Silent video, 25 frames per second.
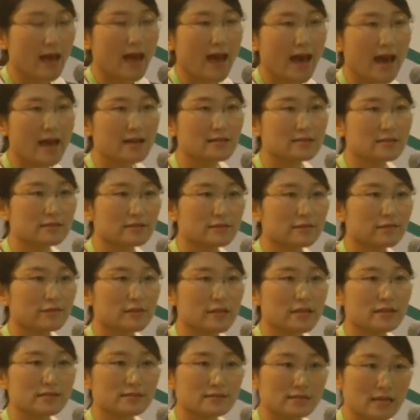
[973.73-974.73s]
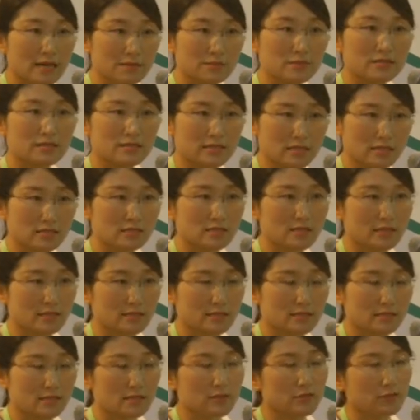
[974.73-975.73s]
and in some
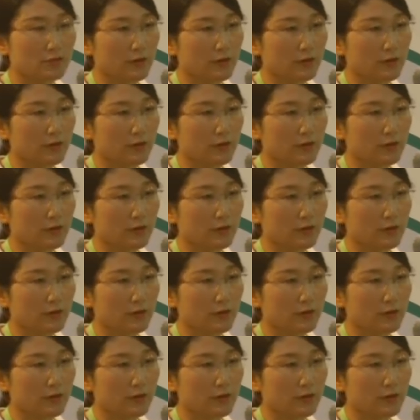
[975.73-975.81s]
instances